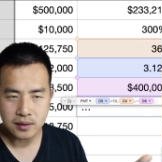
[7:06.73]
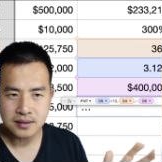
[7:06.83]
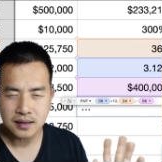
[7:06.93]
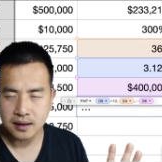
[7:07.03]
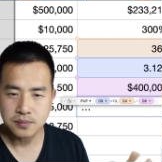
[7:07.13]
to
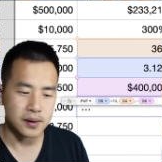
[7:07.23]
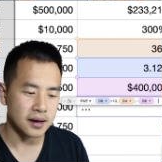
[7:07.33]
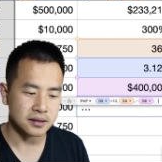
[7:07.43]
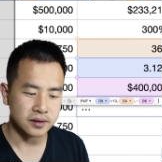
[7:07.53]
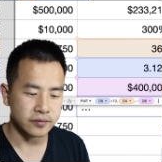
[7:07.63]
see it as a
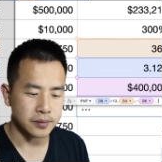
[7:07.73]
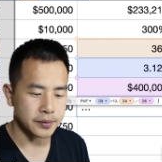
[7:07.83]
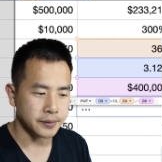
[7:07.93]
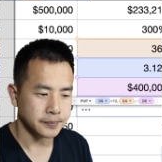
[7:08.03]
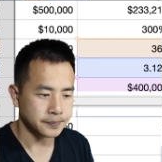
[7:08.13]
positive
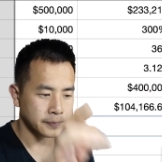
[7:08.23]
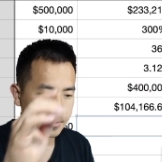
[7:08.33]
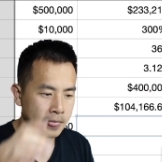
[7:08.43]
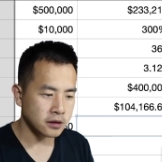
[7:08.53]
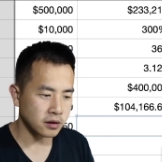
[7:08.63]
number.
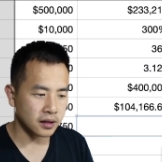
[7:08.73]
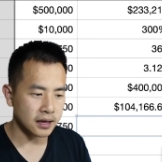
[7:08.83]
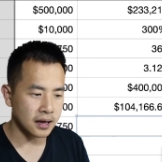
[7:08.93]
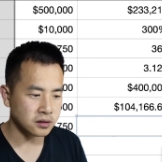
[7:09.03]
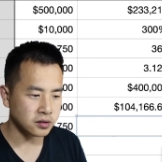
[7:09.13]
So I
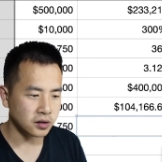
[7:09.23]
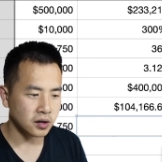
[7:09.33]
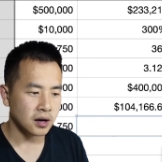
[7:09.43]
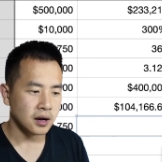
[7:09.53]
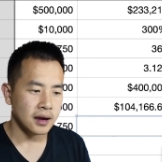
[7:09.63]
click
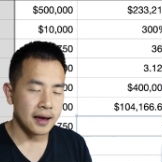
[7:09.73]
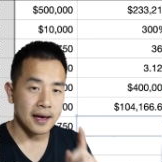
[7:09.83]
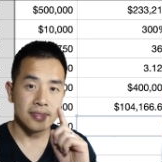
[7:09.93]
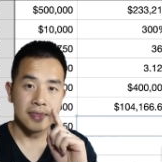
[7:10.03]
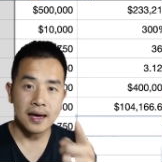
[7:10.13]
enter,
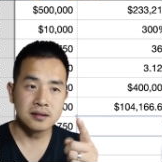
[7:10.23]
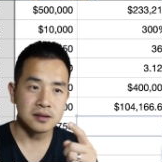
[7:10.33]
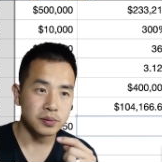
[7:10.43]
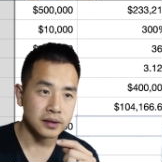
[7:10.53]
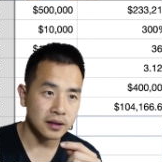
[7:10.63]
and that is
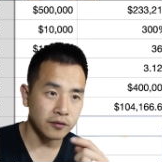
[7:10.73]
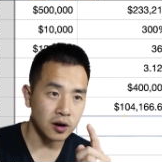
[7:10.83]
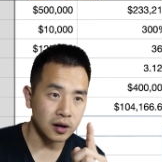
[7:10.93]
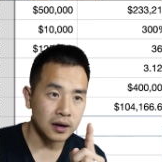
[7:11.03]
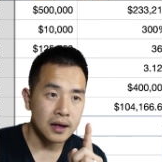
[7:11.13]
completely
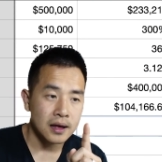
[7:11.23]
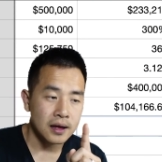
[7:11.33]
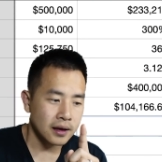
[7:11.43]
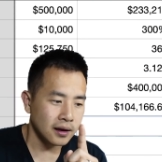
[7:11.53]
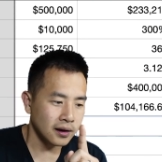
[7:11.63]
wrong.
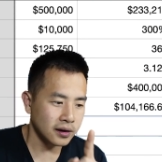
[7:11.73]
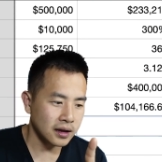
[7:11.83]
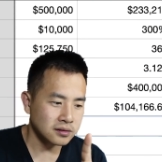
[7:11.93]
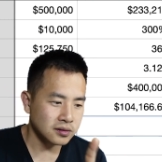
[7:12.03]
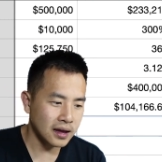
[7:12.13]

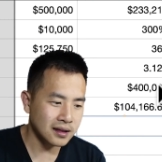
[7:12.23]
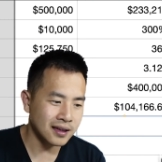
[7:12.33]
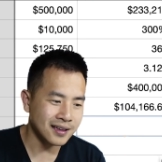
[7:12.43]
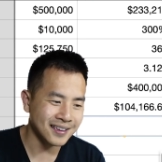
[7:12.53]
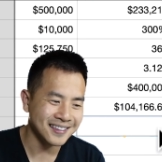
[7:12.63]
Okay, so that
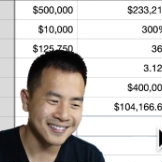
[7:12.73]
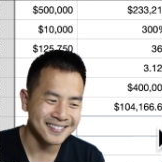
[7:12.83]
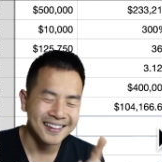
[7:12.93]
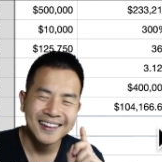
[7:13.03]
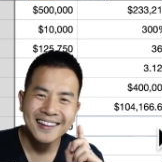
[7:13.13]

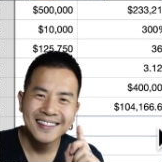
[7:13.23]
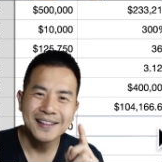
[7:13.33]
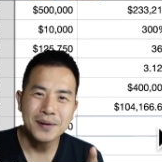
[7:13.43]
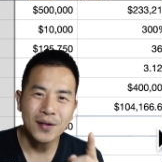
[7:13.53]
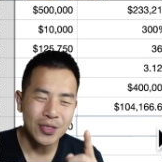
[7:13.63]

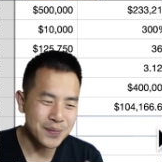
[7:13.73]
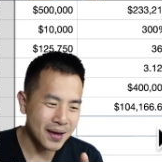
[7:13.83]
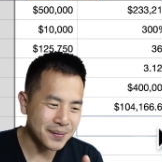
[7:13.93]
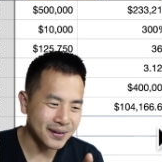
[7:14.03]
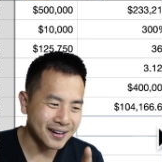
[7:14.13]
the monthly
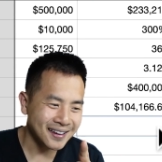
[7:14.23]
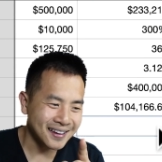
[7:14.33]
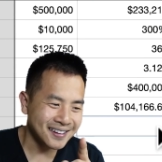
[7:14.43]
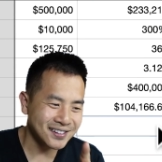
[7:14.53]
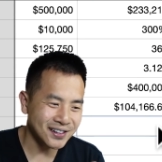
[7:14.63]
payment
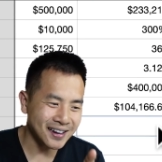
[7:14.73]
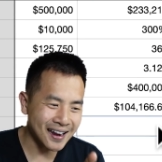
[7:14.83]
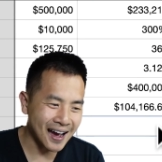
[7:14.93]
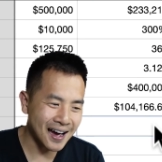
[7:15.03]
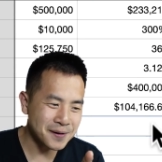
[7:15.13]
should
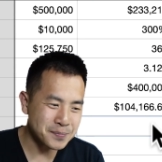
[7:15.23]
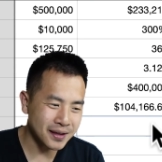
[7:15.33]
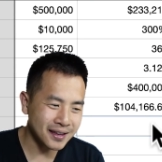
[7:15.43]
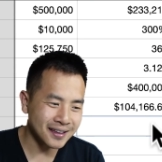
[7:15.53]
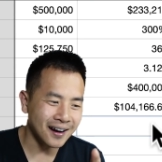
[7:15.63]
not
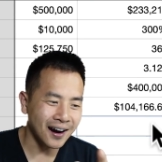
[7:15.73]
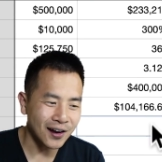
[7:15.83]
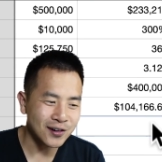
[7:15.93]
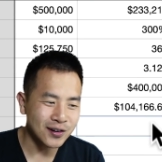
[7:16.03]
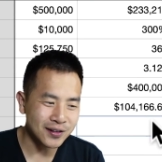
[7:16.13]
be one
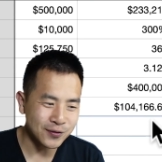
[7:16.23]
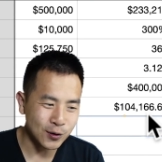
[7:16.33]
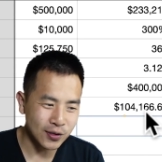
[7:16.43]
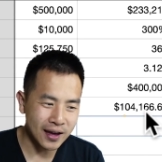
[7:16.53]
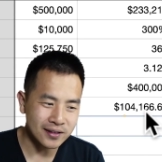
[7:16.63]
hundred
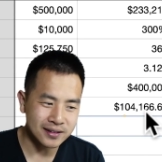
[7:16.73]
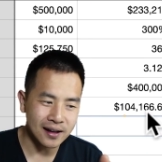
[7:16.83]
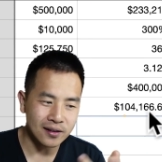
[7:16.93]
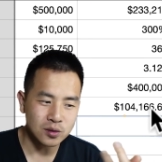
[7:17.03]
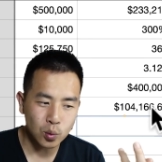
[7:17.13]
four thousand
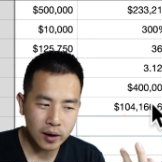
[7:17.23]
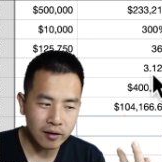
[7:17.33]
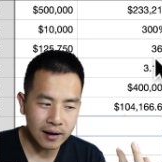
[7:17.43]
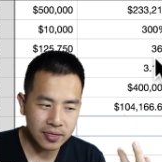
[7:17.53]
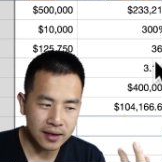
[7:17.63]
dollars.
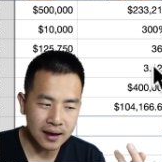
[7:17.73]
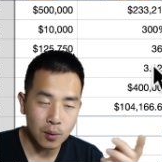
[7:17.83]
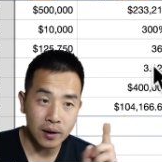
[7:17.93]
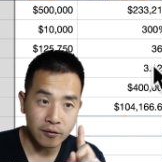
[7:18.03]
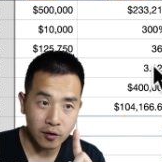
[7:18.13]
Where I think I
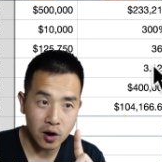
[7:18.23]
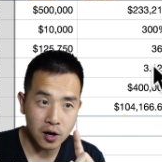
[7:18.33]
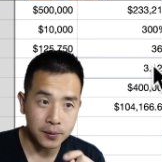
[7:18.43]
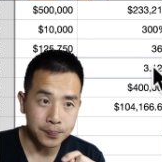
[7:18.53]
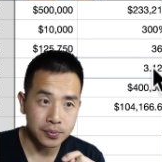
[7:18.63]
went
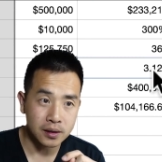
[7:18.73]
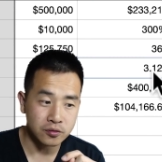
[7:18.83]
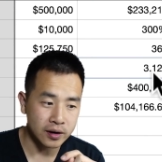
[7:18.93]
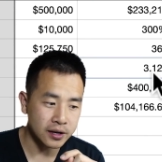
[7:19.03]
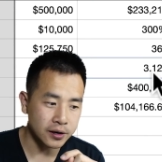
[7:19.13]
wrong is
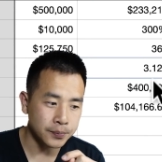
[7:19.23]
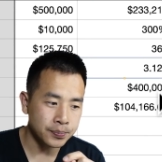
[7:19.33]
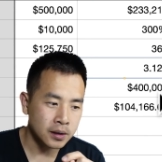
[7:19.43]
right here.